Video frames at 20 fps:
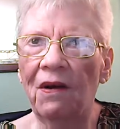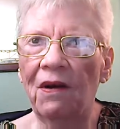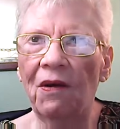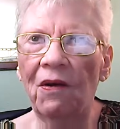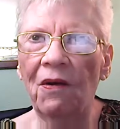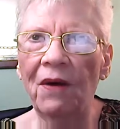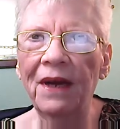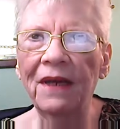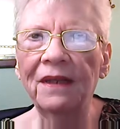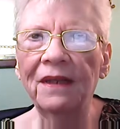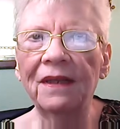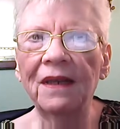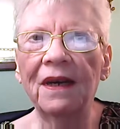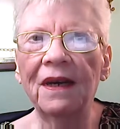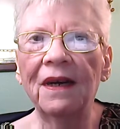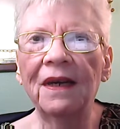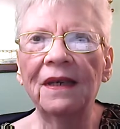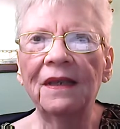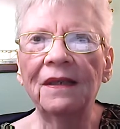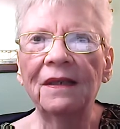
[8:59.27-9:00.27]
always
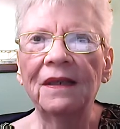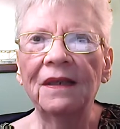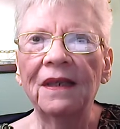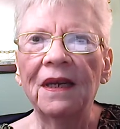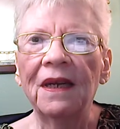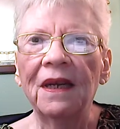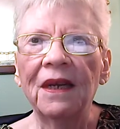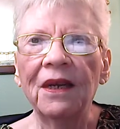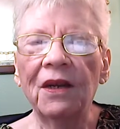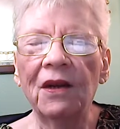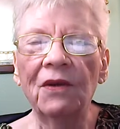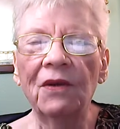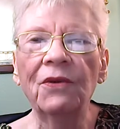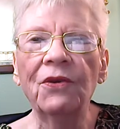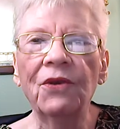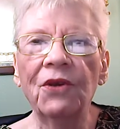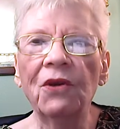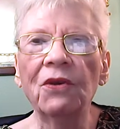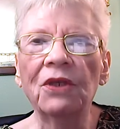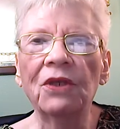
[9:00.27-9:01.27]
uh,
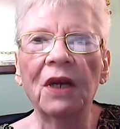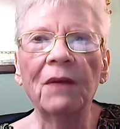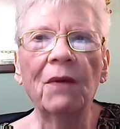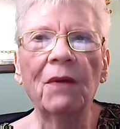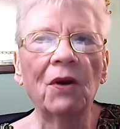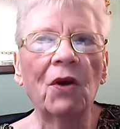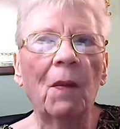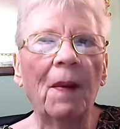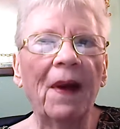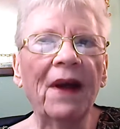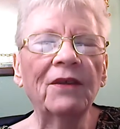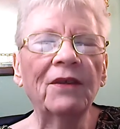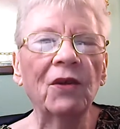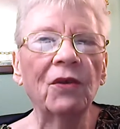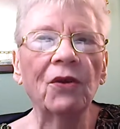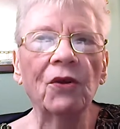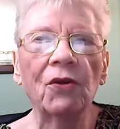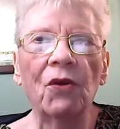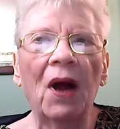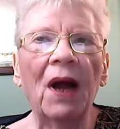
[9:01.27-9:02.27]
usually will go back to
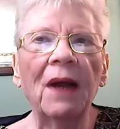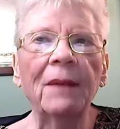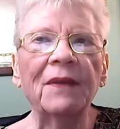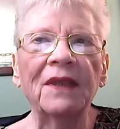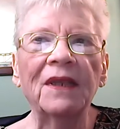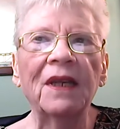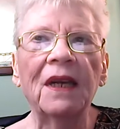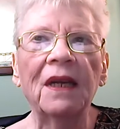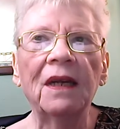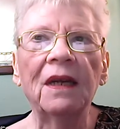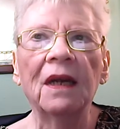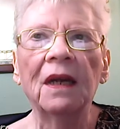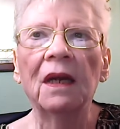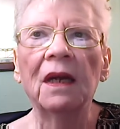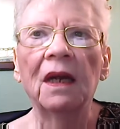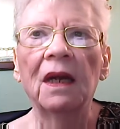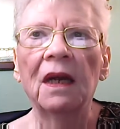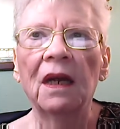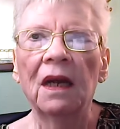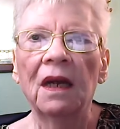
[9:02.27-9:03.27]
their crime scene
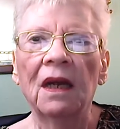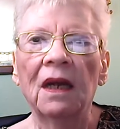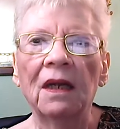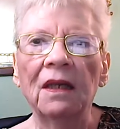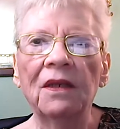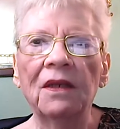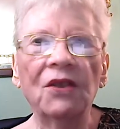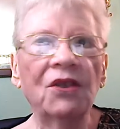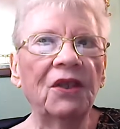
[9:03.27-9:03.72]
to